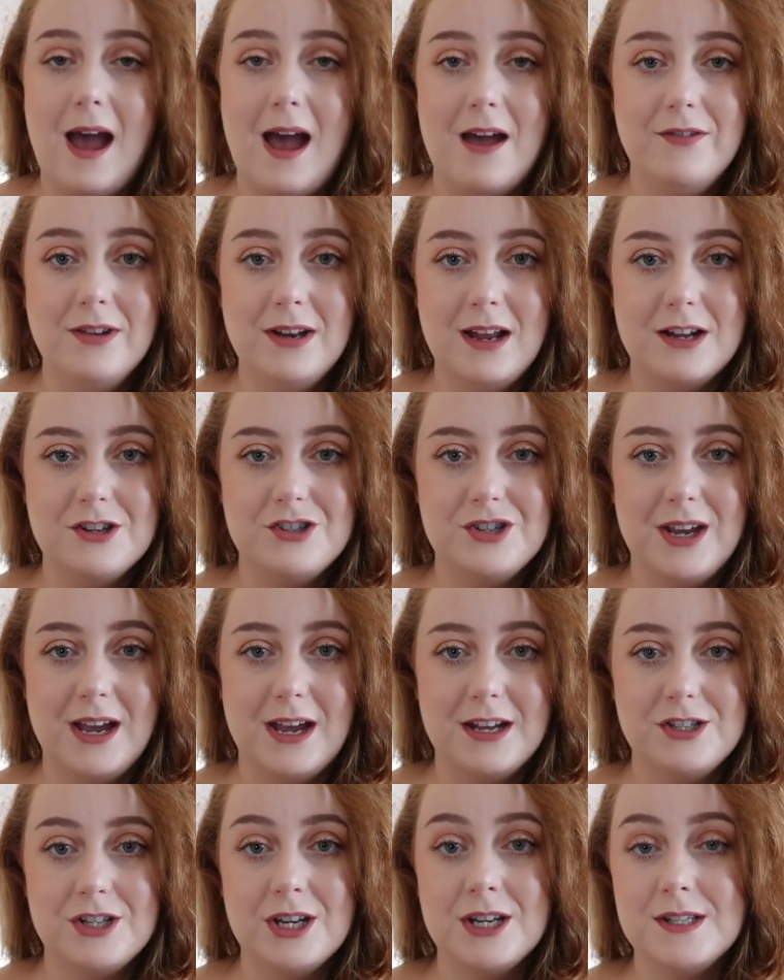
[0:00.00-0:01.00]
I haven't actually
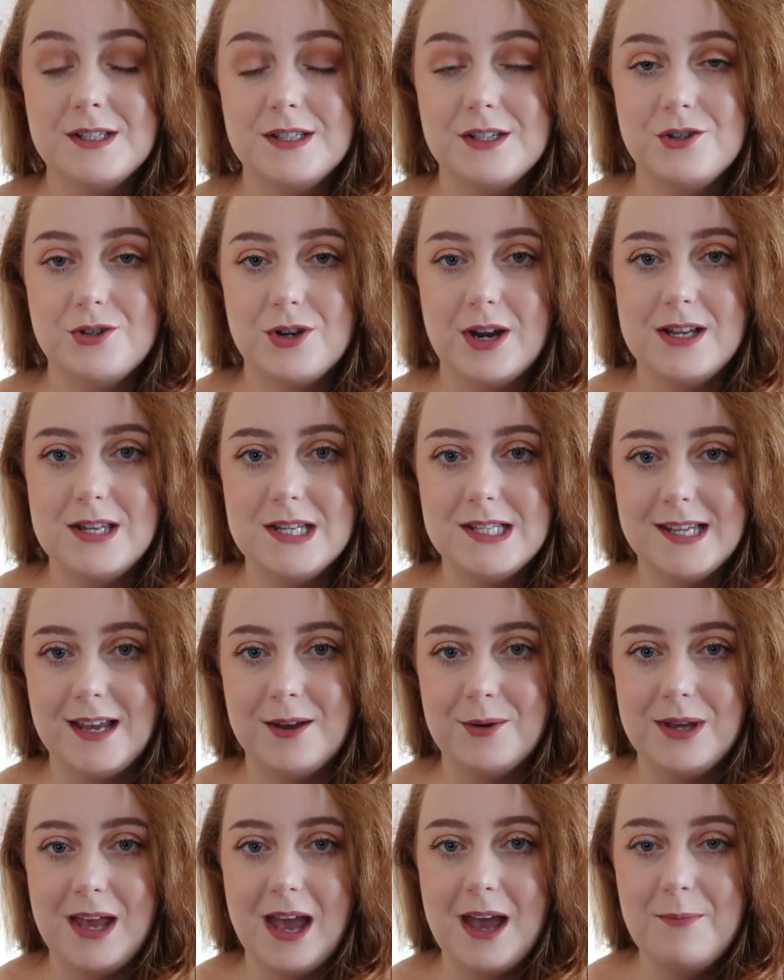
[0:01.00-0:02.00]
had a chance to try this
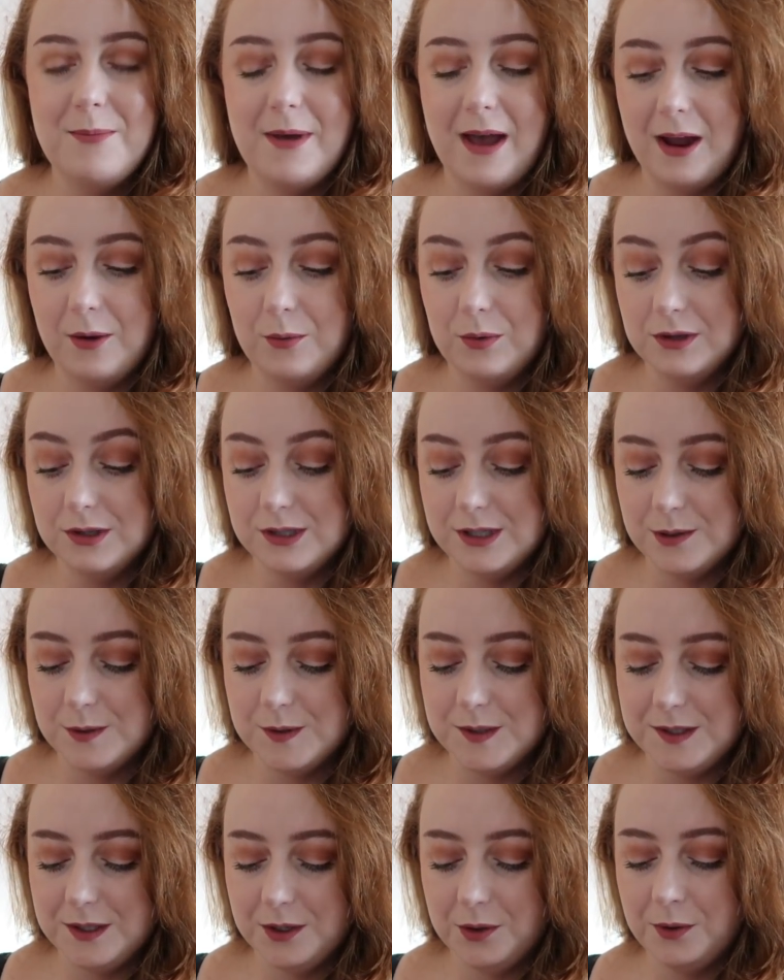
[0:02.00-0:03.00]
out yet, but I will do
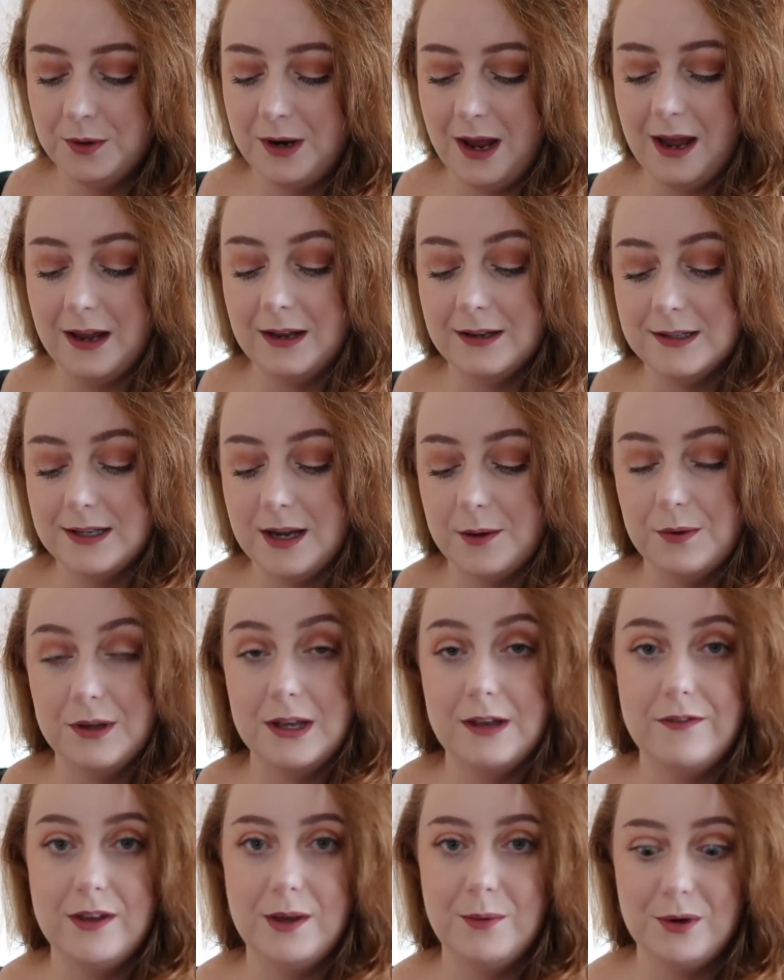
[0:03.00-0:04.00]
soon, and I will
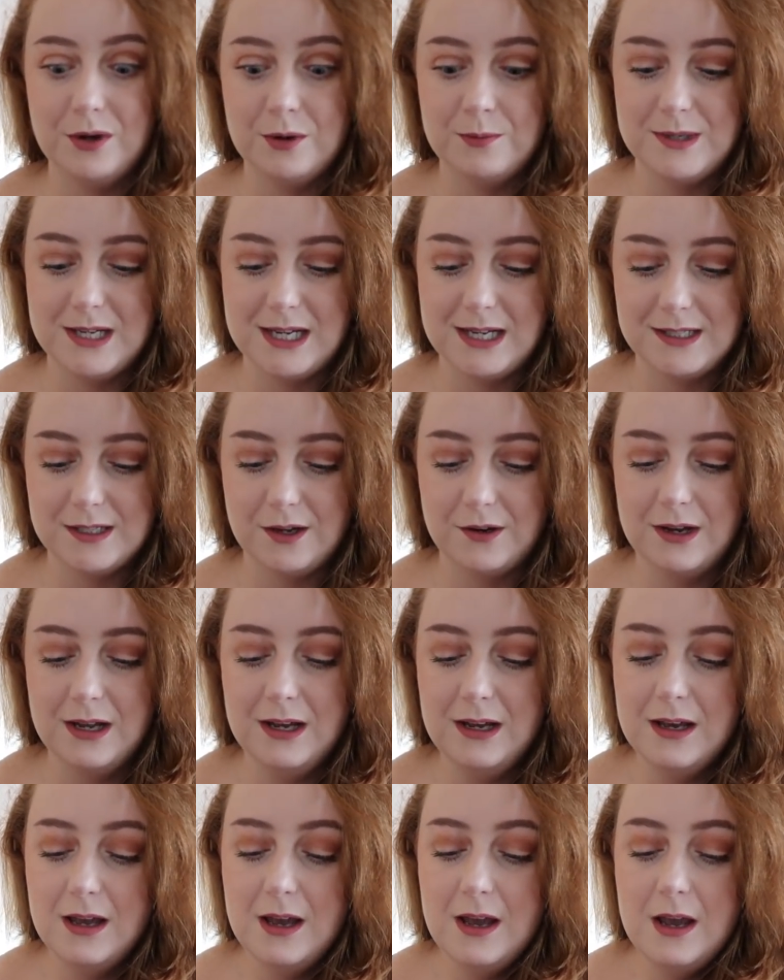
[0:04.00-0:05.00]
give you an update on
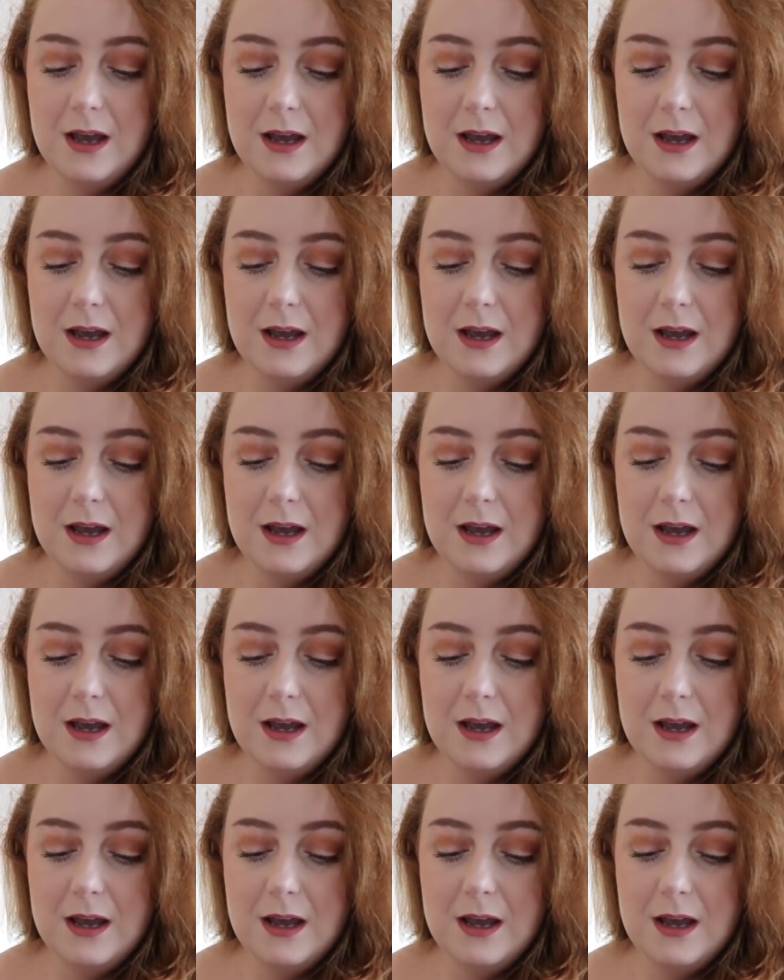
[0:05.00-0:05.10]
it.